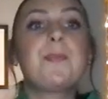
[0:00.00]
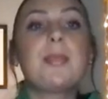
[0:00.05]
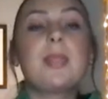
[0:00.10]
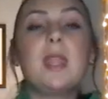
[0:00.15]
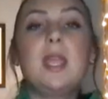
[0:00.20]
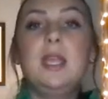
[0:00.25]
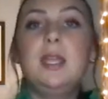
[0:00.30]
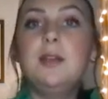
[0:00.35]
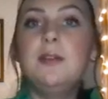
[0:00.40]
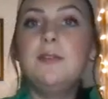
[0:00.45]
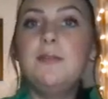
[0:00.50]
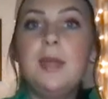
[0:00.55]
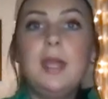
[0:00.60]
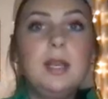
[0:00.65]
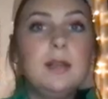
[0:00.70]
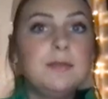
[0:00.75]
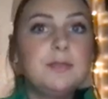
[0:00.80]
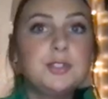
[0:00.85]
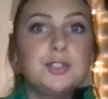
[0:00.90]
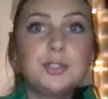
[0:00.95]

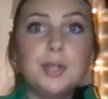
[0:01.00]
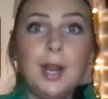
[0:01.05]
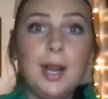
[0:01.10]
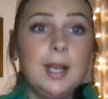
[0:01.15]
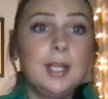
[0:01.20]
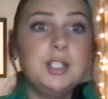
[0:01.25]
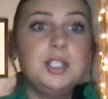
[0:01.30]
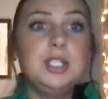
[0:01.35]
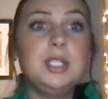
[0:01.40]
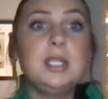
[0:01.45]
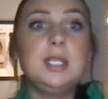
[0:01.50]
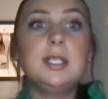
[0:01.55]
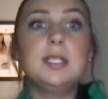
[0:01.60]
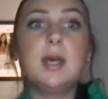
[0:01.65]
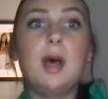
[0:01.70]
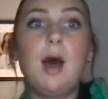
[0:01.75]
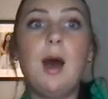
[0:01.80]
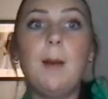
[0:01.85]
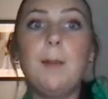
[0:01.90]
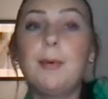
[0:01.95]
innovative strategies,
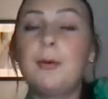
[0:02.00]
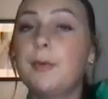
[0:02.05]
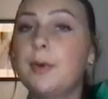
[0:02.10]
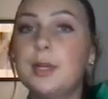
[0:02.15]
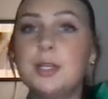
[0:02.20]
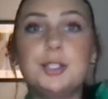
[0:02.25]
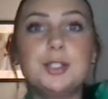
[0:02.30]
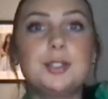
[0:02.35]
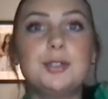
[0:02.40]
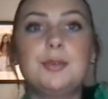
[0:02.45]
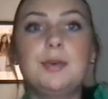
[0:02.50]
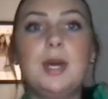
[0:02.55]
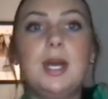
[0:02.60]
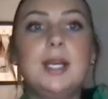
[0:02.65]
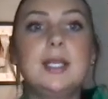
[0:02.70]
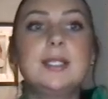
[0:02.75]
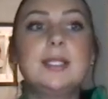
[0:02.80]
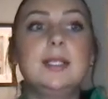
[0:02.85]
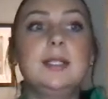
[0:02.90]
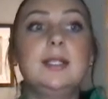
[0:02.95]
operational
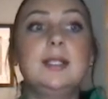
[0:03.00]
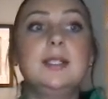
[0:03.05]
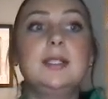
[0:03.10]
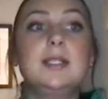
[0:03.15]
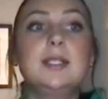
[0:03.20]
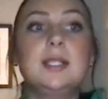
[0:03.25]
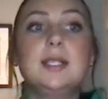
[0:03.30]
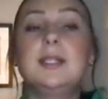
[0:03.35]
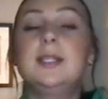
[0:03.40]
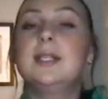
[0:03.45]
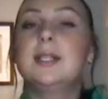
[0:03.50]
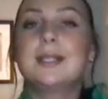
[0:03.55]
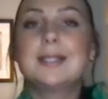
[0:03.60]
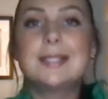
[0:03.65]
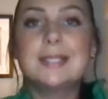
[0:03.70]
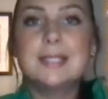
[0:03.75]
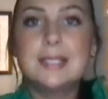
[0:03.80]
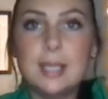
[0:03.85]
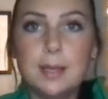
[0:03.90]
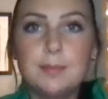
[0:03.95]
excellence, and
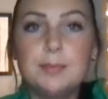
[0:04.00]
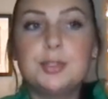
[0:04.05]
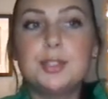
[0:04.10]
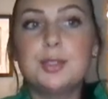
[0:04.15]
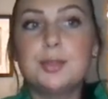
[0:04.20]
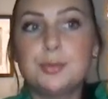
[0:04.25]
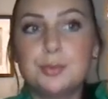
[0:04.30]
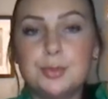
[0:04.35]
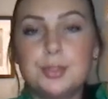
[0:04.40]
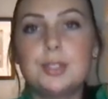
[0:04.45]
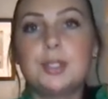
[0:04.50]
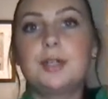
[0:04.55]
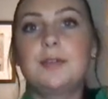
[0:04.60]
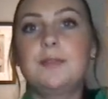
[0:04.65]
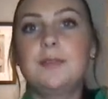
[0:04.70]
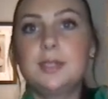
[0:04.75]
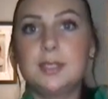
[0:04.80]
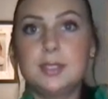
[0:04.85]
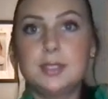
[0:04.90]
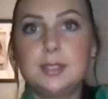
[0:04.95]
exceptional
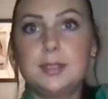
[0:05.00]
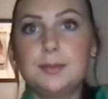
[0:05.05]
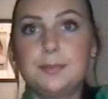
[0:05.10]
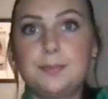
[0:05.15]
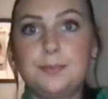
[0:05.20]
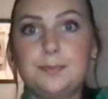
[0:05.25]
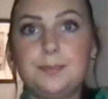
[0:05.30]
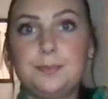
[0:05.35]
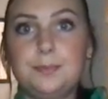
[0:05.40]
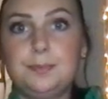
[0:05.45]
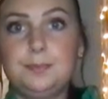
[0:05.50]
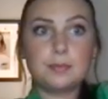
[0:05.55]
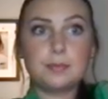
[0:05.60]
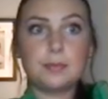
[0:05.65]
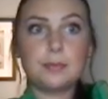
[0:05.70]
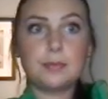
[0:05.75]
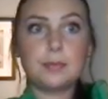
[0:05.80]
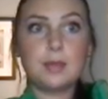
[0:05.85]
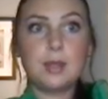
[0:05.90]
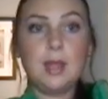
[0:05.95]
service.
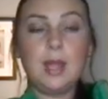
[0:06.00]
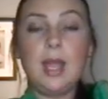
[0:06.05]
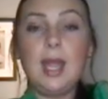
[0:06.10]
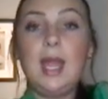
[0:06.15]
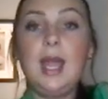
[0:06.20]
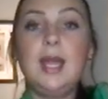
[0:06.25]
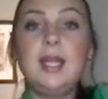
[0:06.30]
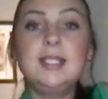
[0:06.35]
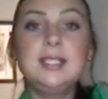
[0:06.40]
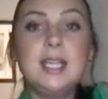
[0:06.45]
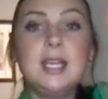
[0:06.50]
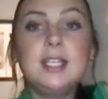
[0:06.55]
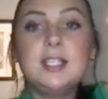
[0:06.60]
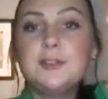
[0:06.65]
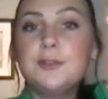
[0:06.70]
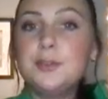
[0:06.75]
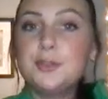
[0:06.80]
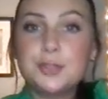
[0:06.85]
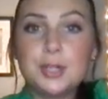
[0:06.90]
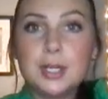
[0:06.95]
At
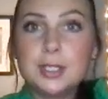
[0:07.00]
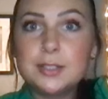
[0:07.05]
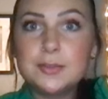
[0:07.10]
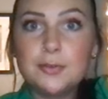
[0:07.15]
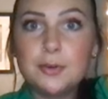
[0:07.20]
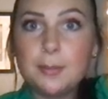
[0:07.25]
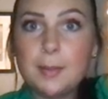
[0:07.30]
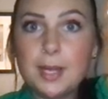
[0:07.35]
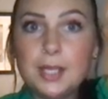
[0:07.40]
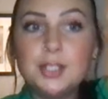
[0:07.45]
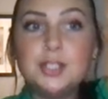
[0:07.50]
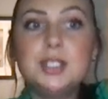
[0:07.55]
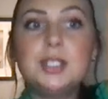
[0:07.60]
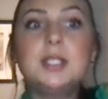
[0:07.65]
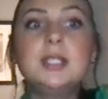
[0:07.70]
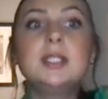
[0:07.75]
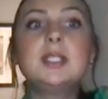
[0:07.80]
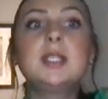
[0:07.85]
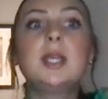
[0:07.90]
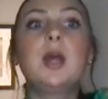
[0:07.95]
Tasteful
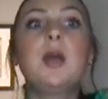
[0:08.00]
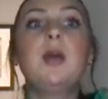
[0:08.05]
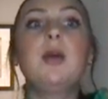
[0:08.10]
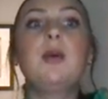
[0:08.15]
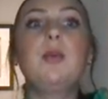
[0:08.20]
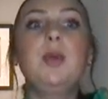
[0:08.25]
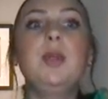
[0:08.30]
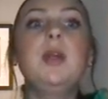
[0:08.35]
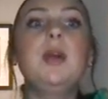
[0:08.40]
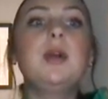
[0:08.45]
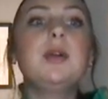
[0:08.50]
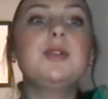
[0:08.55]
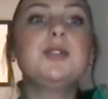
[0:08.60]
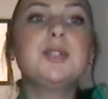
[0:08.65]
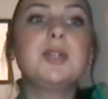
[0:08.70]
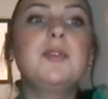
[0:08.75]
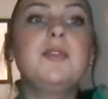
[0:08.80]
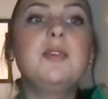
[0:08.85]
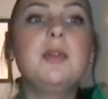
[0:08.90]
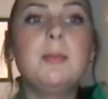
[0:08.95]
Transformations, we are
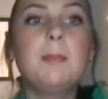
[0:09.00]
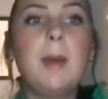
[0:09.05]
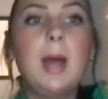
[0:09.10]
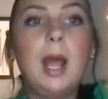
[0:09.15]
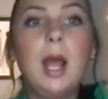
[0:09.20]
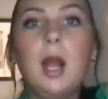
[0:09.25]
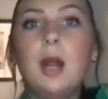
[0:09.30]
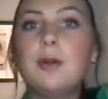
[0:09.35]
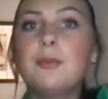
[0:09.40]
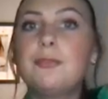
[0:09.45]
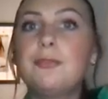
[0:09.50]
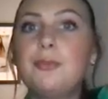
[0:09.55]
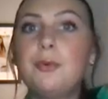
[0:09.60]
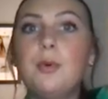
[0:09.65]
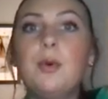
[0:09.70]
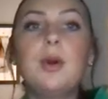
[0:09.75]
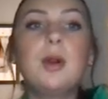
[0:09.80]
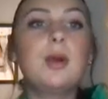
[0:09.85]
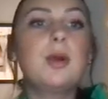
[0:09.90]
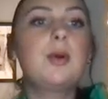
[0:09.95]
driven by our
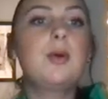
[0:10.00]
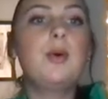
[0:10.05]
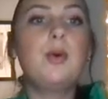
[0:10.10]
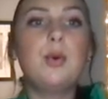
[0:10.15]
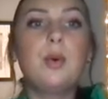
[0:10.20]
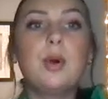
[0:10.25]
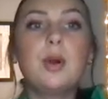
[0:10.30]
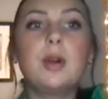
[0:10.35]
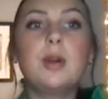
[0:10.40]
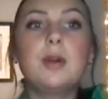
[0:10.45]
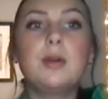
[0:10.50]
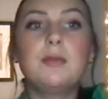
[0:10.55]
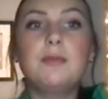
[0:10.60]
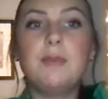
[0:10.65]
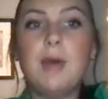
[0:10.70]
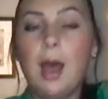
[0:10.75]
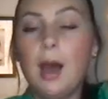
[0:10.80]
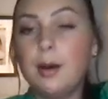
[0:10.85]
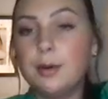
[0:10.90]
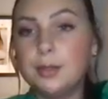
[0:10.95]
4 core
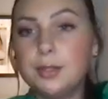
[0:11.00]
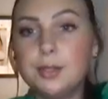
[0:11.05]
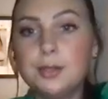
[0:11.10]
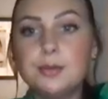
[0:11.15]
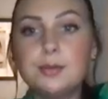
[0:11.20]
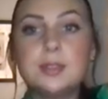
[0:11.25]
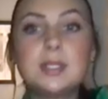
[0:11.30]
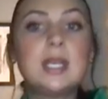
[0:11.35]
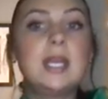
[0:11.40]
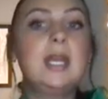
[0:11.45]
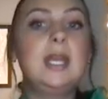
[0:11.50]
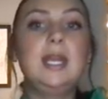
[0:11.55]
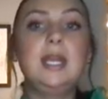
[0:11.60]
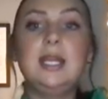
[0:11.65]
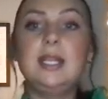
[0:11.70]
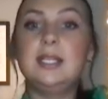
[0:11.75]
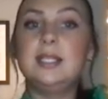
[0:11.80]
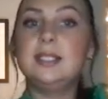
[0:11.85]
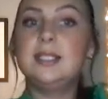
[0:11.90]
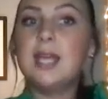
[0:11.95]
values:
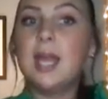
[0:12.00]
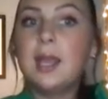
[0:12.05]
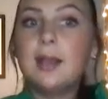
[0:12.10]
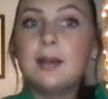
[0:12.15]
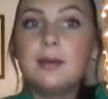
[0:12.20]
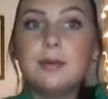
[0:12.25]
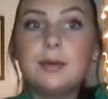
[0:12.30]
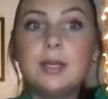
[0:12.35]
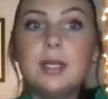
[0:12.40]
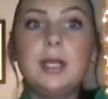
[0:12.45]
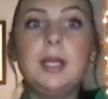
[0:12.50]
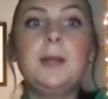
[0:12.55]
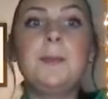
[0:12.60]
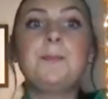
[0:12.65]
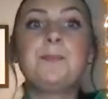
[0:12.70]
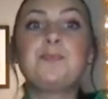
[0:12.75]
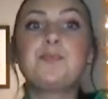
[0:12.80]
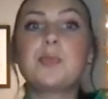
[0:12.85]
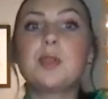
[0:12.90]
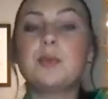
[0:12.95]
integrity,
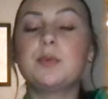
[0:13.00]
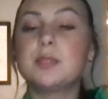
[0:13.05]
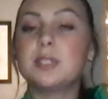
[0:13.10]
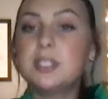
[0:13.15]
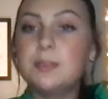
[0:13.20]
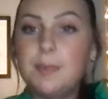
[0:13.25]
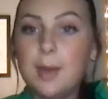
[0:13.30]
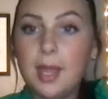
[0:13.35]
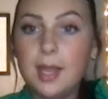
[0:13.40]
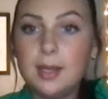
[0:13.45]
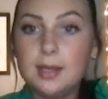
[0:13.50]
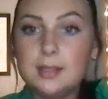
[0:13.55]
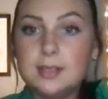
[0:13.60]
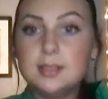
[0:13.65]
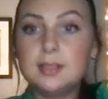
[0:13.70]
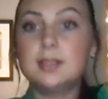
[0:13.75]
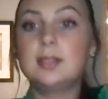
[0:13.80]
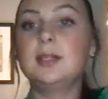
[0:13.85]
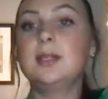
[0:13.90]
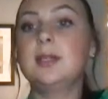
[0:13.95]

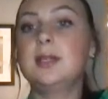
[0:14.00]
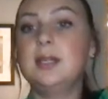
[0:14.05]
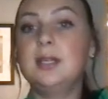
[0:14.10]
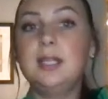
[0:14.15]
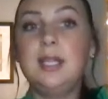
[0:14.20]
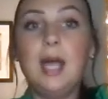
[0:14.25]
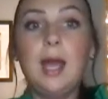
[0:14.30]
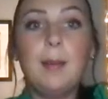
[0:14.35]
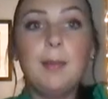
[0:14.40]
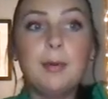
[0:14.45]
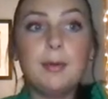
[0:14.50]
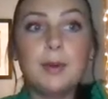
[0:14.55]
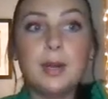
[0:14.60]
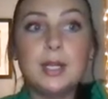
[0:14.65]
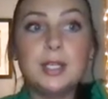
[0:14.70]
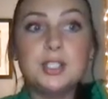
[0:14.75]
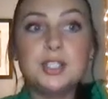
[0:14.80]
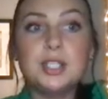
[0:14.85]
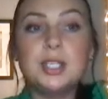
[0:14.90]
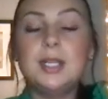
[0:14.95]
respect,
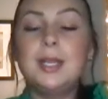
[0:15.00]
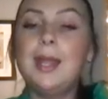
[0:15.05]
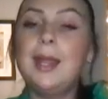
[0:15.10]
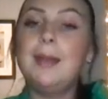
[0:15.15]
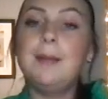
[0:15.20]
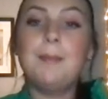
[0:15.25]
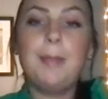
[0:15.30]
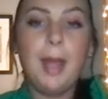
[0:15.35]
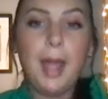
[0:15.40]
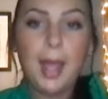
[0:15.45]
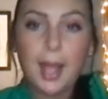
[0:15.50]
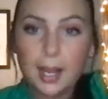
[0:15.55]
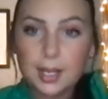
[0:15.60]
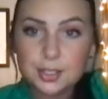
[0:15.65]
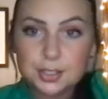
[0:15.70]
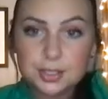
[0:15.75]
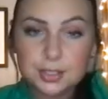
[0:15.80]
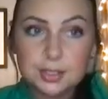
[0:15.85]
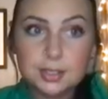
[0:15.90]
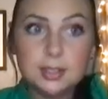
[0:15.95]
collaboration, and
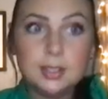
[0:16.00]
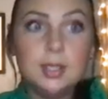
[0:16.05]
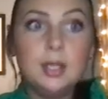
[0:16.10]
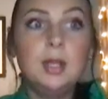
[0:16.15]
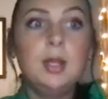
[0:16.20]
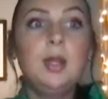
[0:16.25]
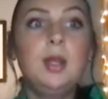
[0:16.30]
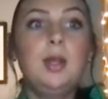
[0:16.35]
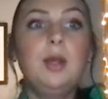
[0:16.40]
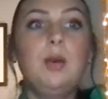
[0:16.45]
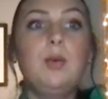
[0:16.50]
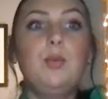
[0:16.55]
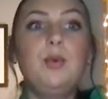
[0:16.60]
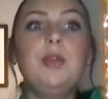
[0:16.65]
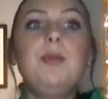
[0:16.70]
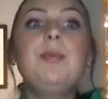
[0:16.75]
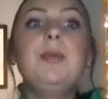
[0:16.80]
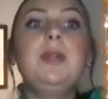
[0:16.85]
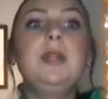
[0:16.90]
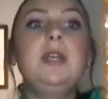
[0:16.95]
passion.
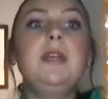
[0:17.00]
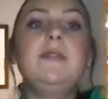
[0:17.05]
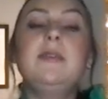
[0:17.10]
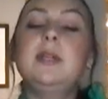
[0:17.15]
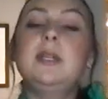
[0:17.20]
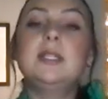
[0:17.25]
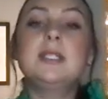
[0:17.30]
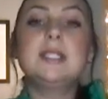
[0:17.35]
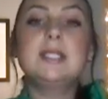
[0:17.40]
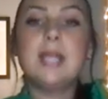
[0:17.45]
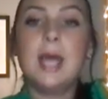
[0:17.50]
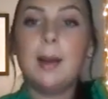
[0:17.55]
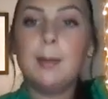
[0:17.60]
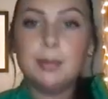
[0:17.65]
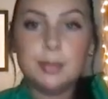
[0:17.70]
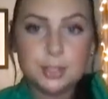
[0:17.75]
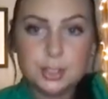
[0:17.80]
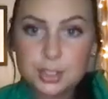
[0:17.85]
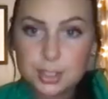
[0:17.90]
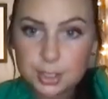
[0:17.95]
We believe in
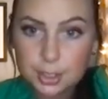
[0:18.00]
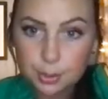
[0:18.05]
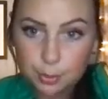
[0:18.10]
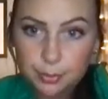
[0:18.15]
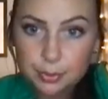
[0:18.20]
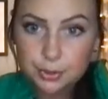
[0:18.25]
establishing your